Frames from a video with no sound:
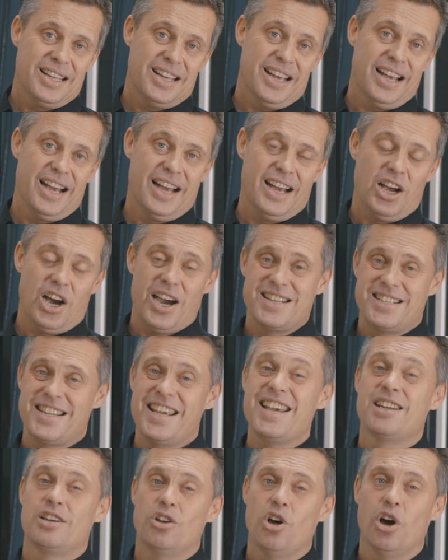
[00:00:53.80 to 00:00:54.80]
I
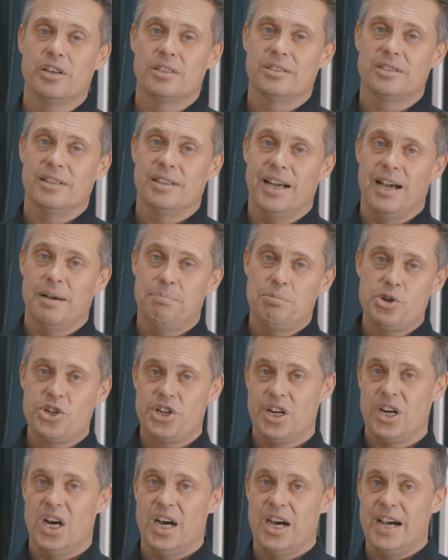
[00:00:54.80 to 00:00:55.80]
dared not push
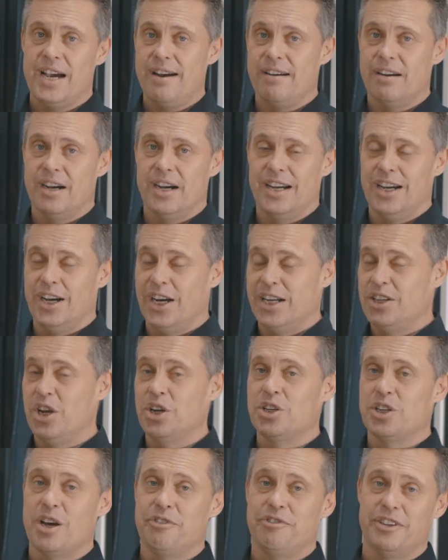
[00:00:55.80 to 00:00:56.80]
it higher. I
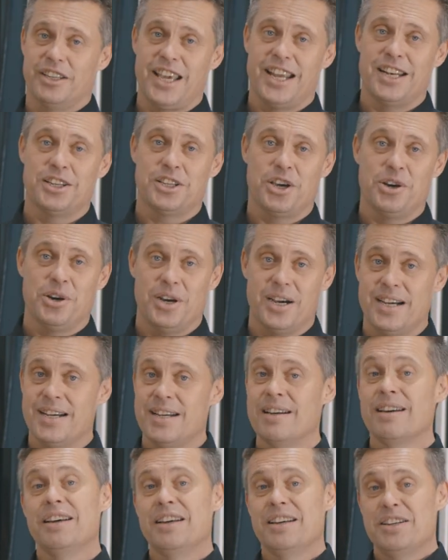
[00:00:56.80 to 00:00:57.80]
don't know if it can go
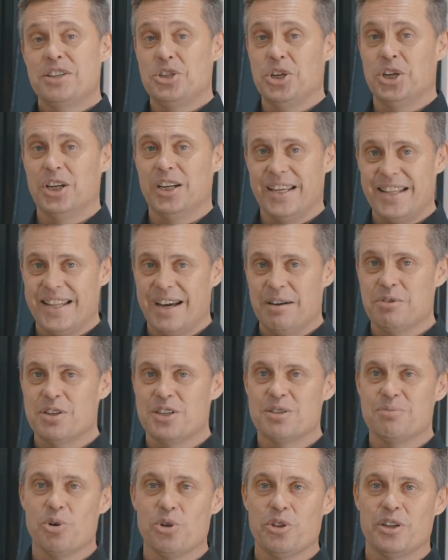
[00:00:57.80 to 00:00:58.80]
higher. Certainly that
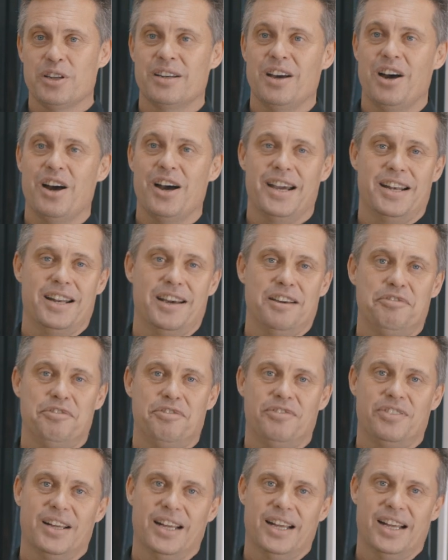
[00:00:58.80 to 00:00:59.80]
was more than high
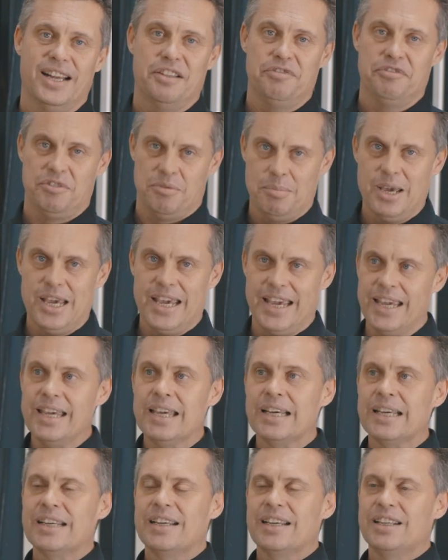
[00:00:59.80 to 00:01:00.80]
enough for me
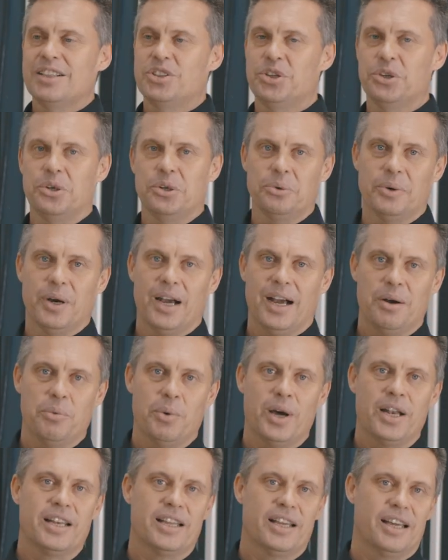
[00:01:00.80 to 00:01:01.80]
to
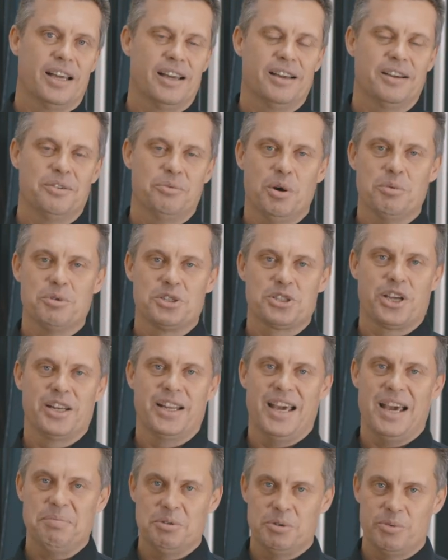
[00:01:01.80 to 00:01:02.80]
wonder what was going
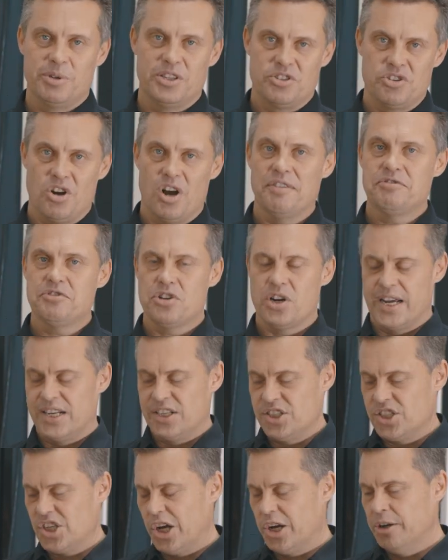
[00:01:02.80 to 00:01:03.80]
to happen with the
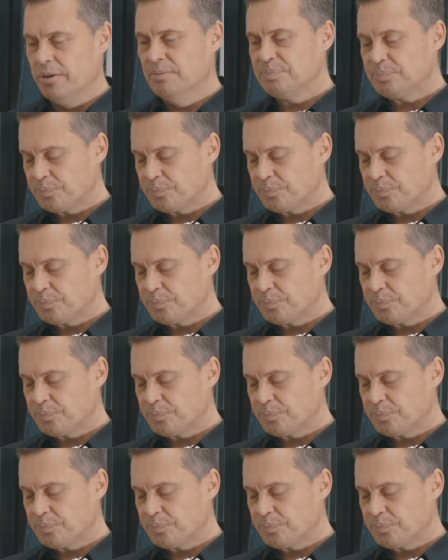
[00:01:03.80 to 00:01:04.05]
drivetrain. So